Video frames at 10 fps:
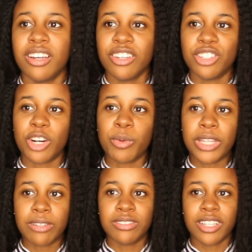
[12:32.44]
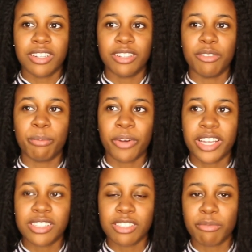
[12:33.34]
you know, when they've studied the
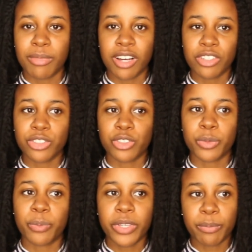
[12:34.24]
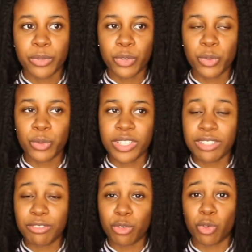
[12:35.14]
brains of monks or people who
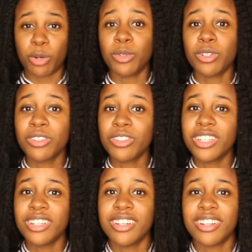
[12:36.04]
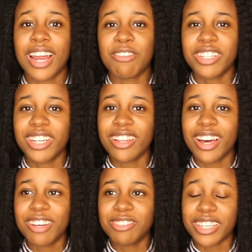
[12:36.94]
live normal everyday
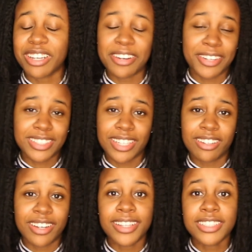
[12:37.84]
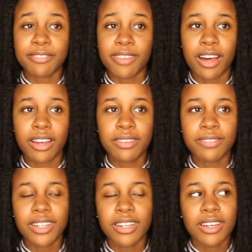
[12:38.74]
lives, like I guess like a 9 to 5,
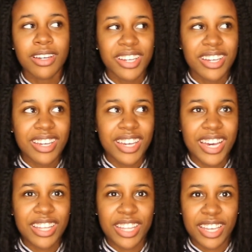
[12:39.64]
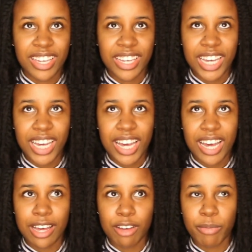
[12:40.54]
and they
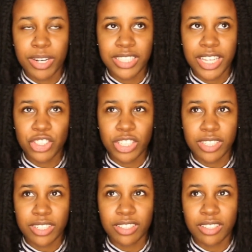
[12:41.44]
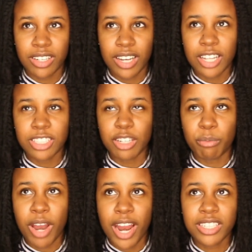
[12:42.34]
have meditation as like a constant
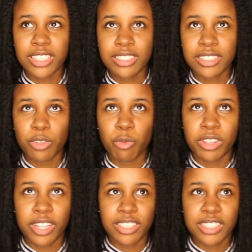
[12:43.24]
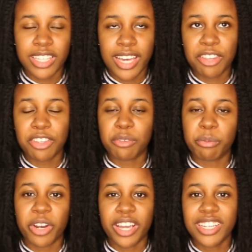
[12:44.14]
practice, when they scan their
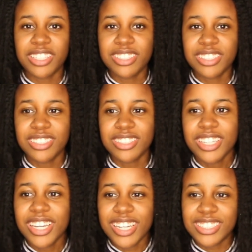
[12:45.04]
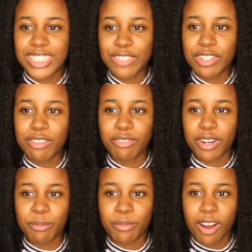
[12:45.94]
brain, it's different
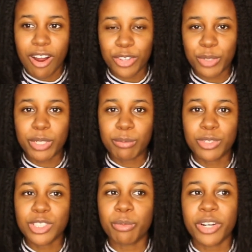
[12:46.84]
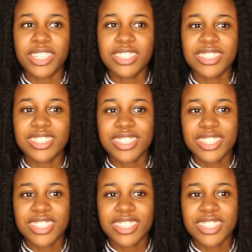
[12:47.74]
from other people's brains.